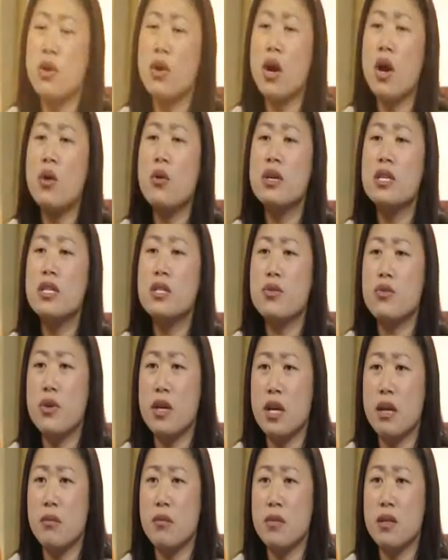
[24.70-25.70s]
We always
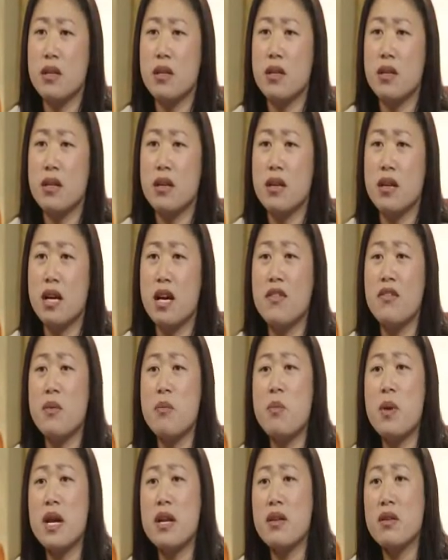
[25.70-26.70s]
dreamed
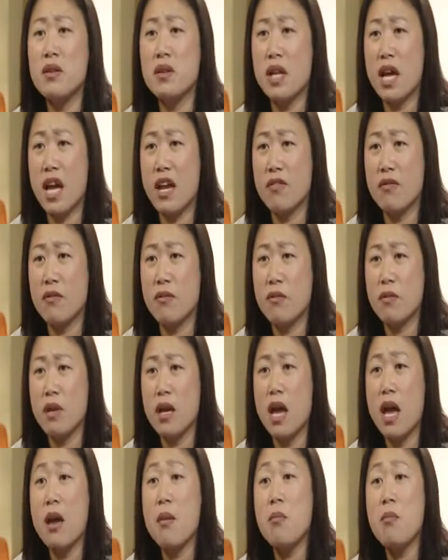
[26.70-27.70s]
of a better life,
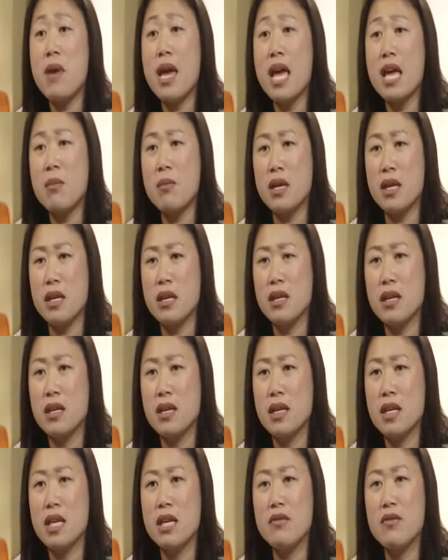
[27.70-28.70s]
maybe
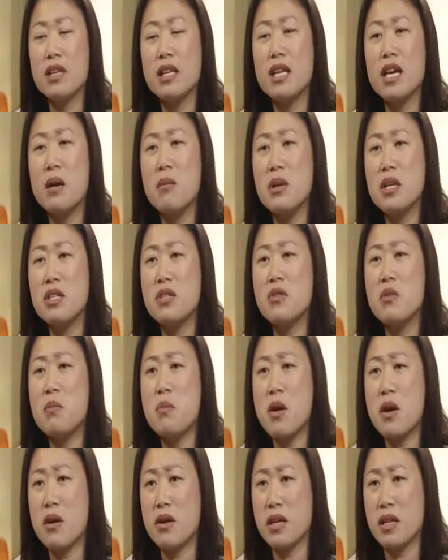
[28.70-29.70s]
even coming
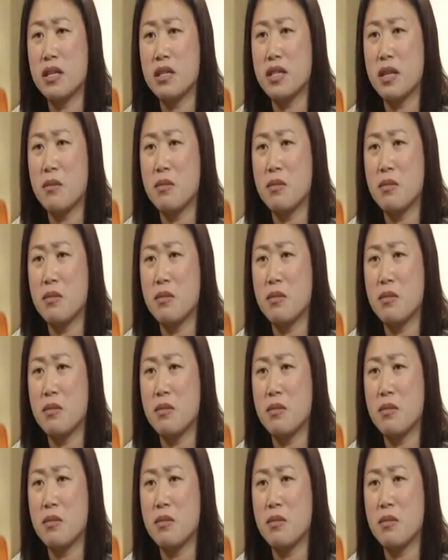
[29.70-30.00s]
to America